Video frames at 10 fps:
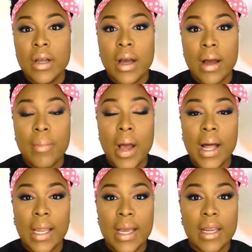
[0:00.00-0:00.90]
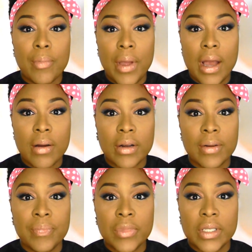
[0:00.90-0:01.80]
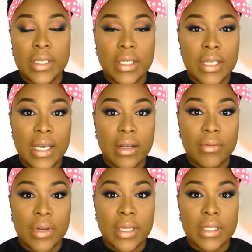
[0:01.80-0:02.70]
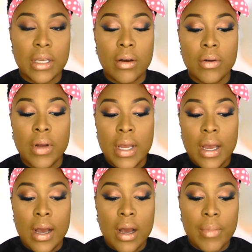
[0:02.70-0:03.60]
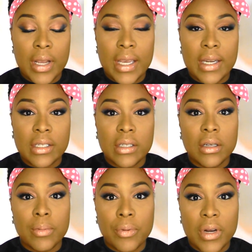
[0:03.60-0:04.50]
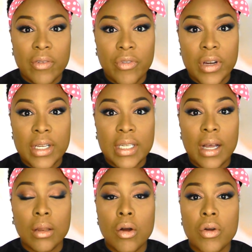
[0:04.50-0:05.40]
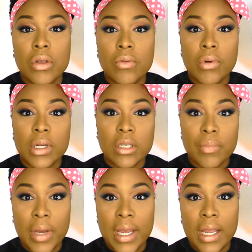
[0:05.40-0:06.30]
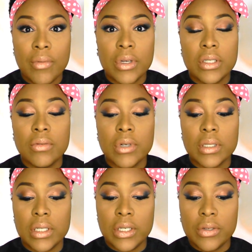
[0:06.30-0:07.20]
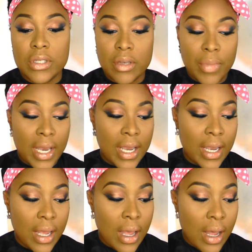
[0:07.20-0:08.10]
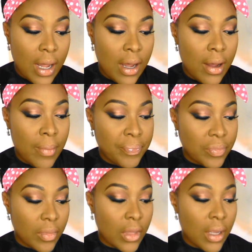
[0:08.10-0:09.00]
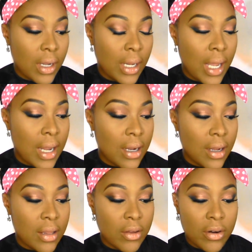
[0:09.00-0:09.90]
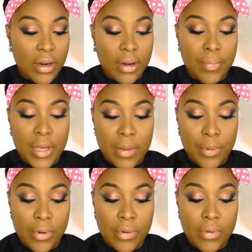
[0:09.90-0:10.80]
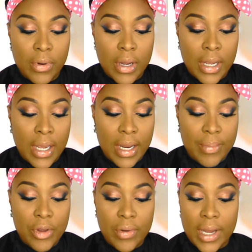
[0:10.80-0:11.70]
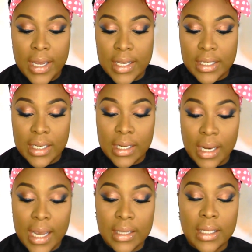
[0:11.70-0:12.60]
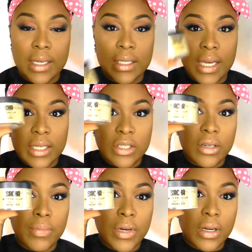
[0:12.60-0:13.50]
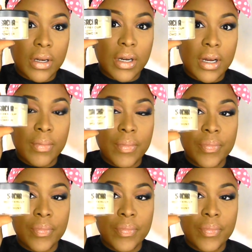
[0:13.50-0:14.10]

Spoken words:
highlighting powder to set it with. So again, it's to your preference, how long you want to bake, what you want to use to bake. A lot of other people in MUAs like the Sacha Buttercup